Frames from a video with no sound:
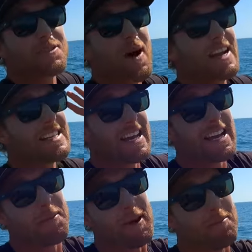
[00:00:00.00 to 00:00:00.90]
this one is
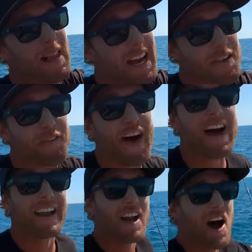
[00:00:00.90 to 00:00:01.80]
going to be bloody
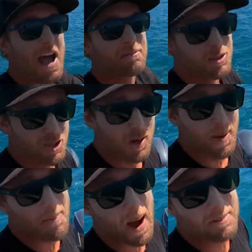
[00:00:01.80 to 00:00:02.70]
fun and I am
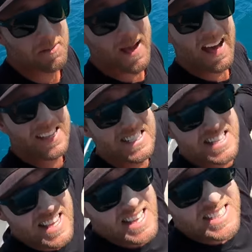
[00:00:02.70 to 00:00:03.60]
super pumped about it. So
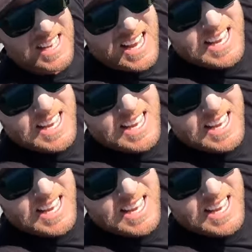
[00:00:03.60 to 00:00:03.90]
this,